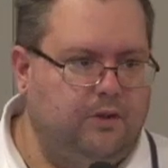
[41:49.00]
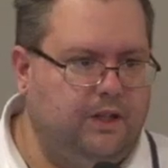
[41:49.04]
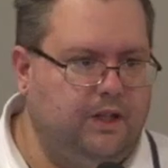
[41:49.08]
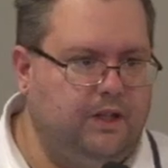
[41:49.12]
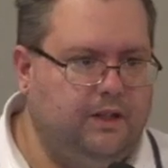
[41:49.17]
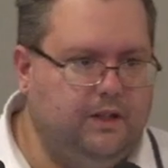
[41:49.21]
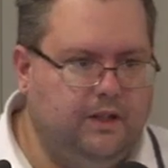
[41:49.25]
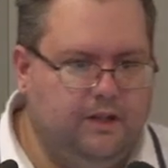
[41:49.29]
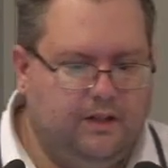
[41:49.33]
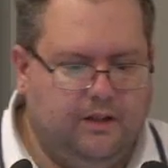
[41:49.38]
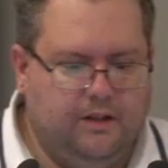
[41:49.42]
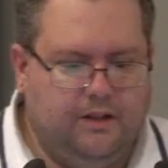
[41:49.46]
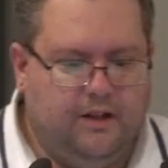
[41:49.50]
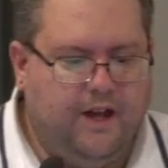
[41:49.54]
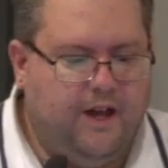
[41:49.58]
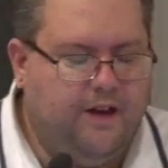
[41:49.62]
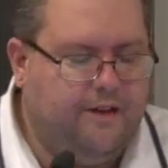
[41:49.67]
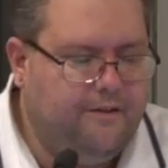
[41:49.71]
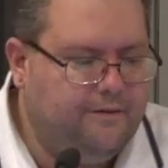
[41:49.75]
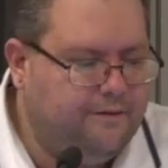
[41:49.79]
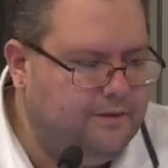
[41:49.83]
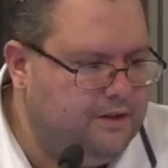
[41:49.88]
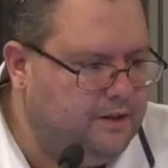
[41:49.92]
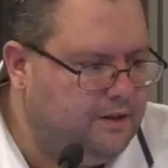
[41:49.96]
we didn't
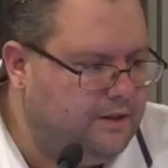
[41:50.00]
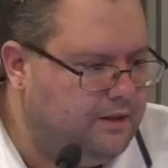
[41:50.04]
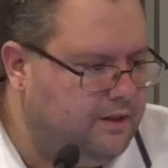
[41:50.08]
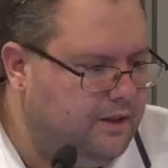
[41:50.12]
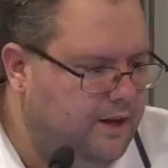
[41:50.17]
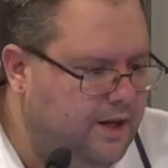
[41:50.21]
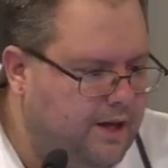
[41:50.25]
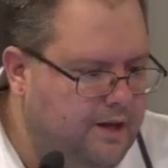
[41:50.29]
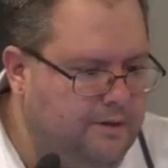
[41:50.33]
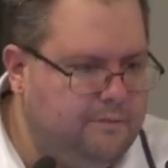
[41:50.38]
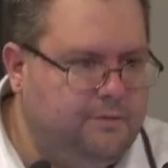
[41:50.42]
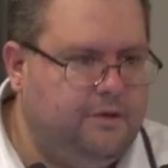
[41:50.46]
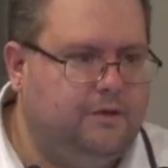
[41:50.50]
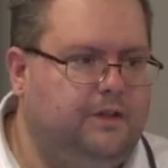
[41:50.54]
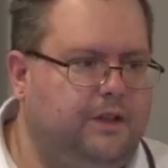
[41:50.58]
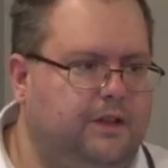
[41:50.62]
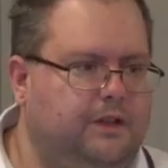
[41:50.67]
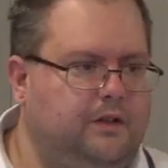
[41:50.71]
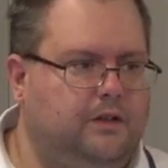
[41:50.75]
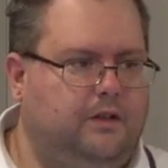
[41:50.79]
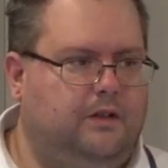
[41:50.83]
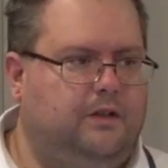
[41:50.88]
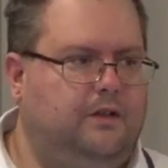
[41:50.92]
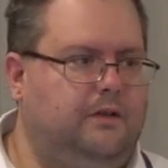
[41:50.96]
have the
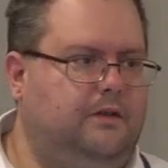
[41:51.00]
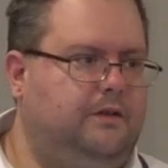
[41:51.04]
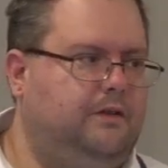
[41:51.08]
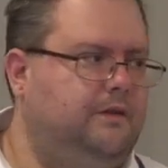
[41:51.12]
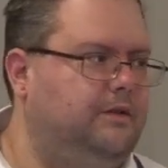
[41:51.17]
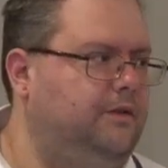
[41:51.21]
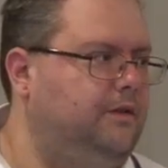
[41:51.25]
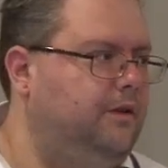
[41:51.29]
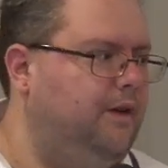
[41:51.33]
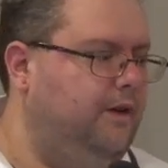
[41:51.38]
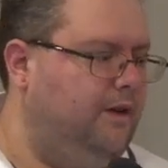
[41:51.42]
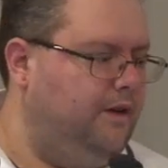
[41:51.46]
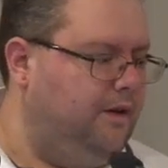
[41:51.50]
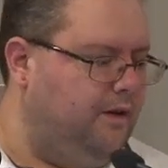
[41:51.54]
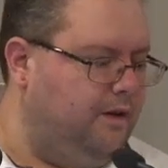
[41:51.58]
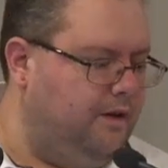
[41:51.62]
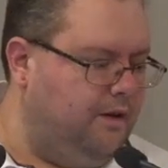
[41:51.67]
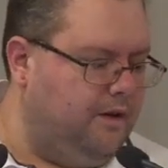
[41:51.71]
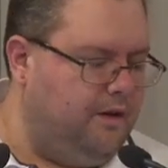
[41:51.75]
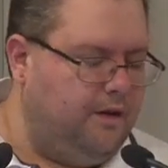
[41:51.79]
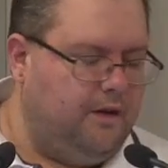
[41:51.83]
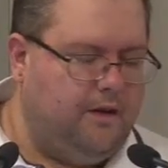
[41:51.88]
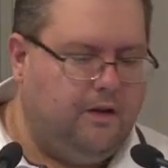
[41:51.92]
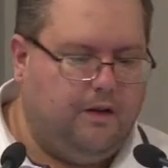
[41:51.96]
emulator,
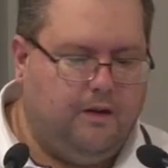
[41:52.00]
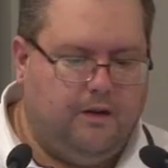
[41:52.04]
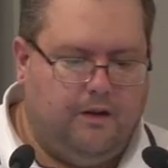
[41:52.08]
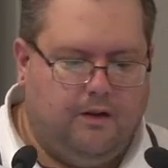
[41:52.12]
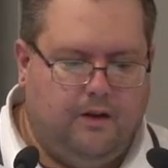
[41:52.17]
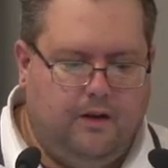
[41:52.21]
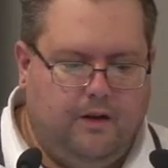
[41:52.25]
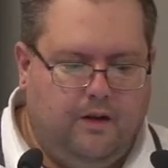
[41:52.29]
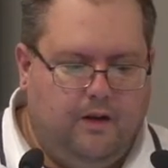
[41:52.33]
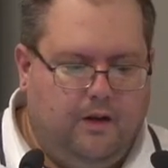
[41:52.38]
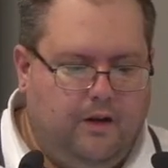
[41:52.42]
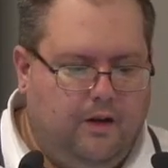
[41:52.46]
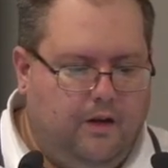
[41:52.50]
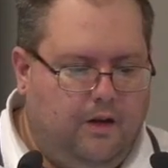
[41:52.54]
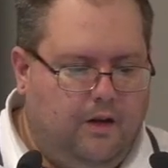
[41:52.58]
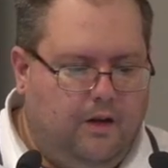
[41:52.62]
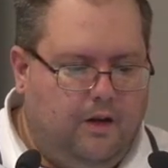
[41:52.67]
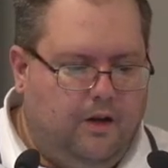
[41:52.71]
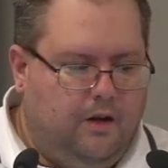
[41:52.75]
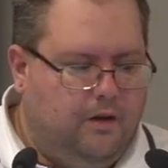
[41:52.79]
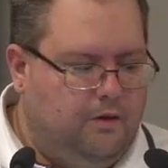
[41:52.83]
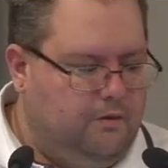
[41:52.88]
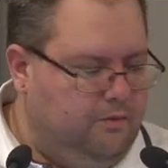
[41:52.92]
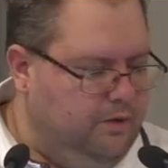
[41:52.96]
uh,
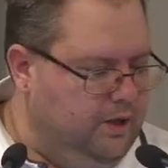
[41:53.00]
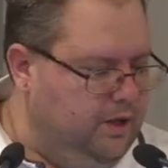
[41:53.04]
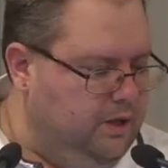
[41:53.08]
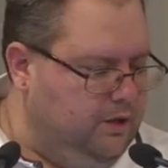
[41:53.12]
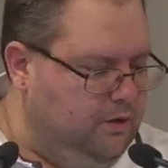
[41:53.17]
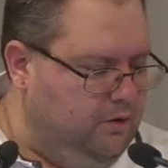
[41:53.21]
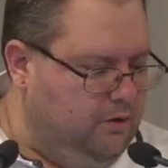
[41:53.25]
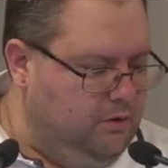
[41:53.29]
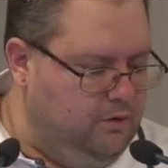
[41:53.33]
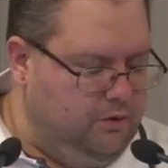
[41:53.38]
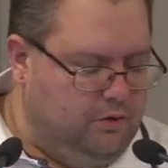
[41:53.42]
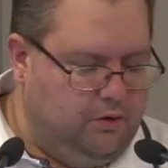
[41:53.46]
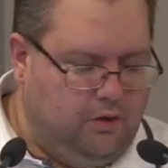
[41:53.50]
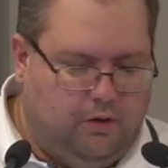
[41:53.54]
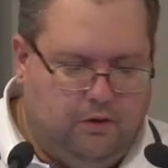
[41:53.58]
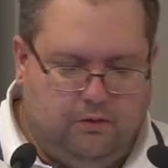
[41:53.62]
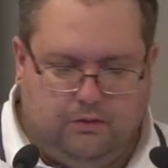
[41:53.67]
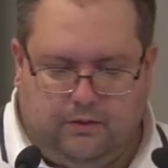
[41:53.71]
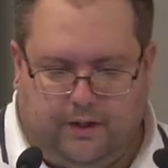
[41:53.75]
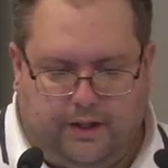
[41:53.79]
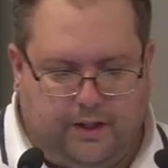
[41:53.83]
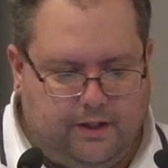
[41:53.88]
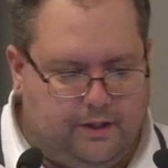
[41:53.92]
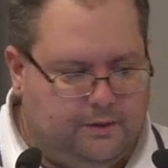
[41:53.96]
we could
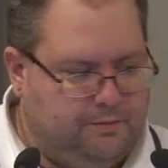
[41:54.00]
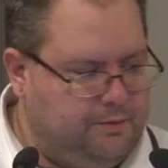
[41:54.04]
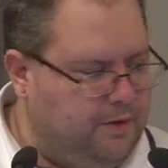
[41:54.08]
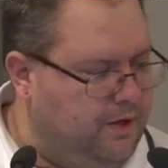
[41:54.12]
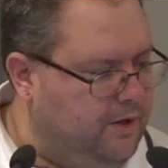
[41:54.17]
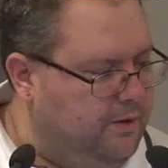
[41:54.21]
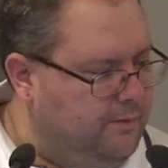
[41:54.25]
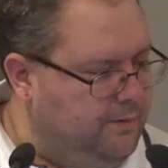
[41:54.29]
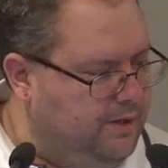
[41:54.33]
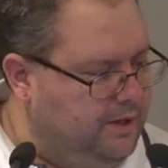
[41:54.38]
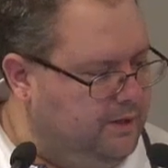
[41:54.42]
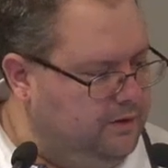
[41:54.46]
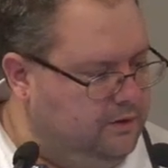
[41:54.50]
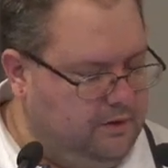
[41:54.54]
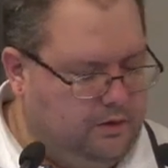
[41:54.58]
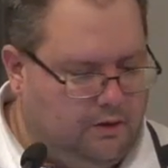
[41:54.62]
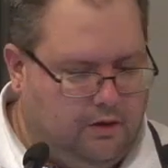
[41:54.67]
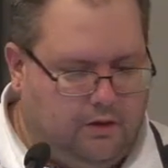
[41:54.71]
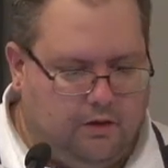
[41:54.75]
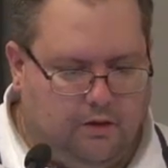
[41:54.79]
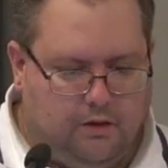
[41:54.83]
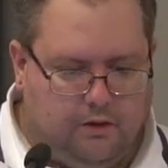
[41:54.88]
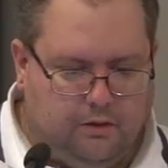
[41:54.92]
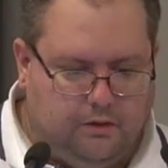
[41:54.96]
only experiment
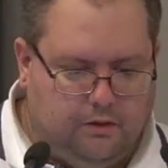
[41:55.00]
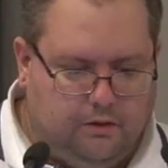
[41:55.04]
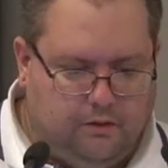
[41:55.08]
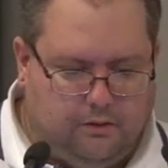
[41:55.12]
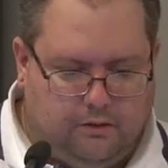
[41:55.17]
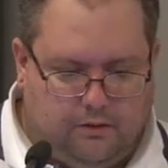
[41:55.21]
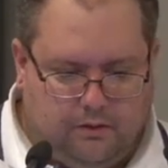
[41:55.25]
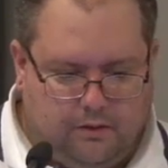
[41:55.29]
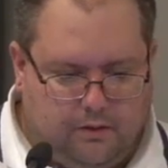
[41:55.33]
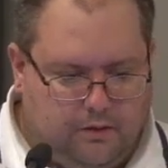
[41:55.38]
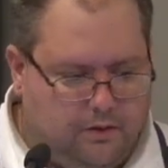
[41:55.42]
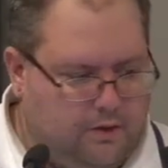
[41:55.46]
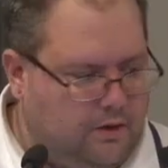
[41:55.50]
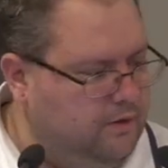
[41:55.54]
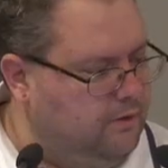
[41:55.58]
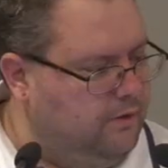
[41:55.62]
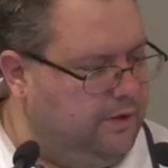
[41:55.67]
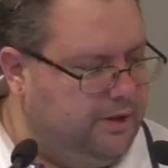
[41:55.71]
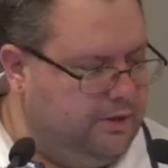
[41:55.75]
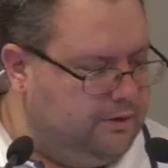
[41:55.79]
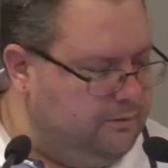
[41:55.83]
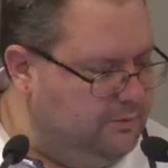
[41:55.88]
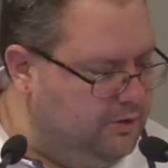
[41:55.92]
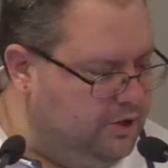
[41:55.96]
on a
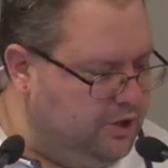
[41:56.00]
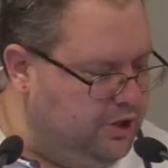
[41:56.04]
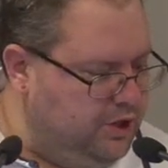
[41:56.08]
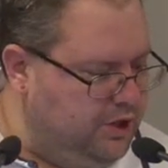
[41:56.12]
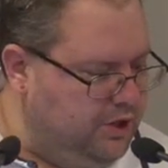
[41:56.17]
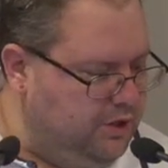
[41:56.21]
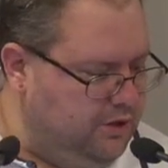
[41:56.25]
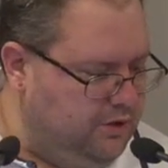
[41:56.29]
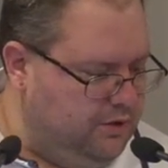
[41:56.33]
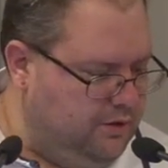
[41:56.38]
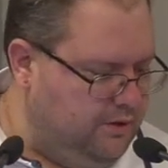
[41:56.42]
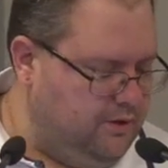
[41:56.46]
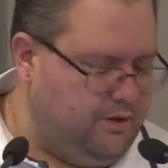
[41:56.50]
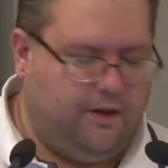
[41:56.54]
real machine.